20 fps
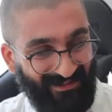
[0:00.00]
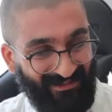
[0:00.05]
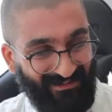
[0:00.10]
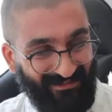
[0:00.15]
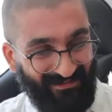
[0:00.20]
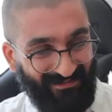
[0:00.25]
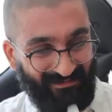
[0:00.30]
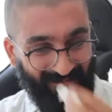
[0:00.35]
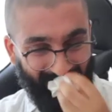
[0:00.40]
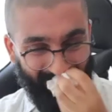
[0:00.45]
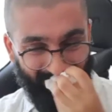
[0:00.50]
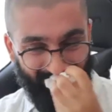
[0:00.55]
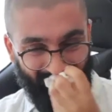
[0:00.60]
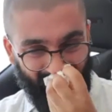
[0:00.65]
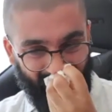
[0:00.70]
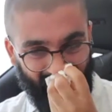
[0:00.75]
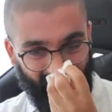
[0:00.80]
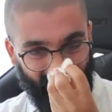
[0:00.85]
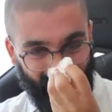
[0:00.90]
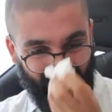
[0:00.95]
those of you that are
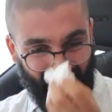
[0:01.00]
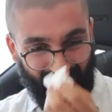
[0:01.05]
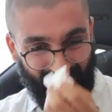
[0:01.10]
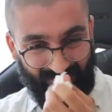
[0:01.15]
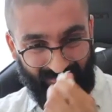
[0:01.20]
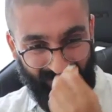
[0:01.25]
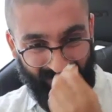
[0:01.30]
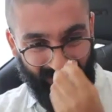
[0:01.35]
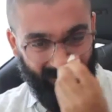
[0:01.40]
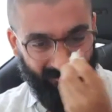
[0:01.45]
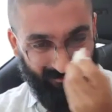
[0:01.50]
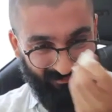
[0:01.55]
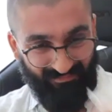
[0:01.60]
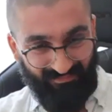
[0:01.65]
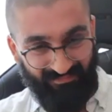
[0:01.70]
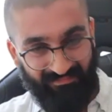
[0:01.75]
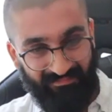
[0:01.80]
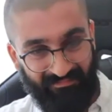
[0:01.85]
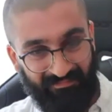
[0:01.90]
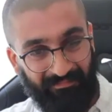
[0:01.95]
brave enough and are willing
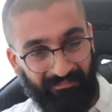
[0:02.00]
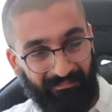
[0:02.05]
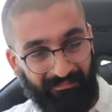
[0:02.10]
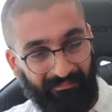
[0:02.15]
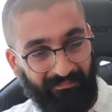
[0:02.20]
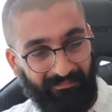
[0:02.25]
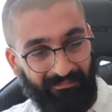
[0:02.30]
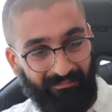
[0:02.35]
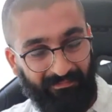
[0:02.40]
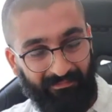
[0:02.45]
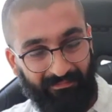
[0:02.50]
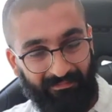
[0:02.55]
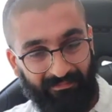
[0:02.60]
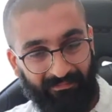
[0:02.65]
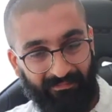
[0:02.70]
to look